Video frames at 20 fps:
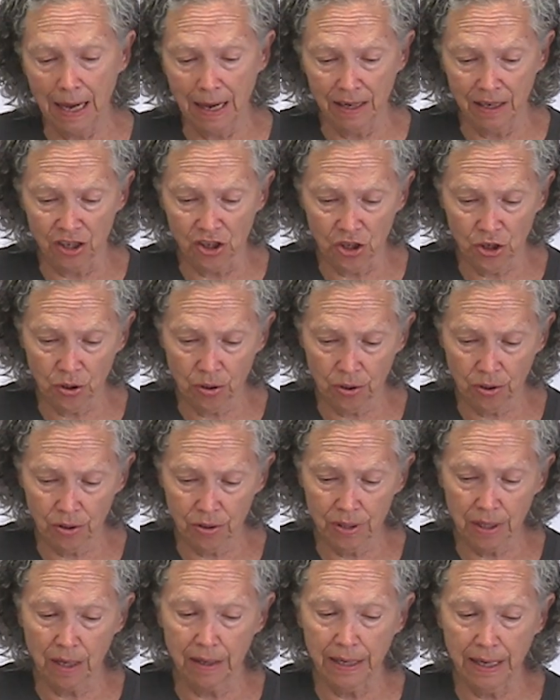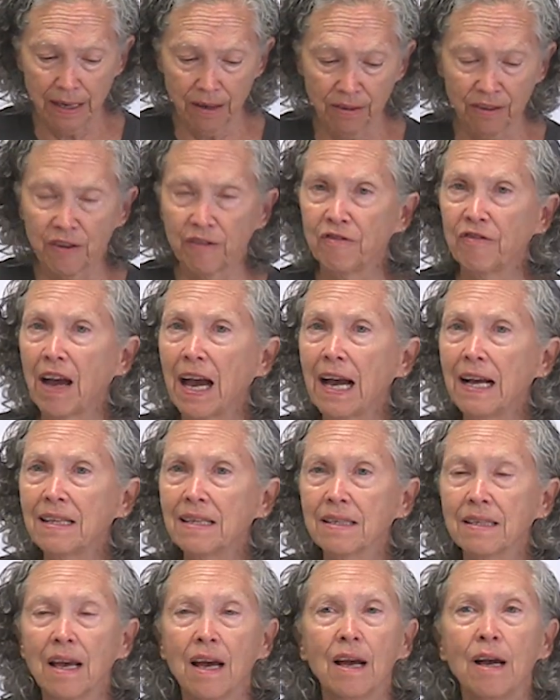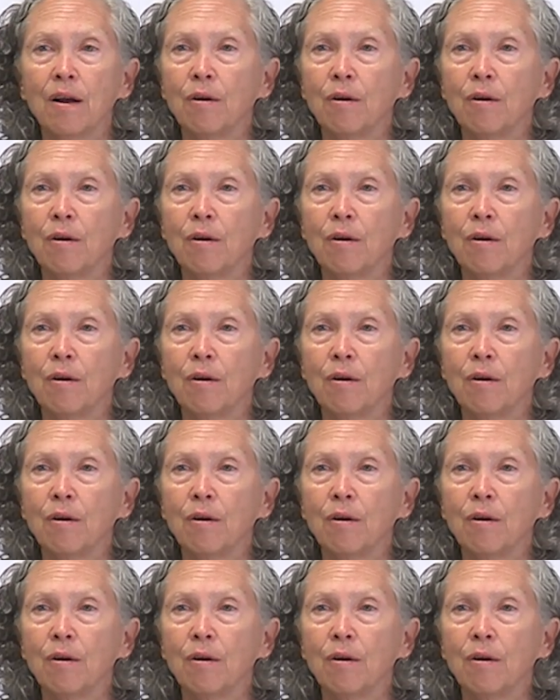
added sugars, unhealthy fats?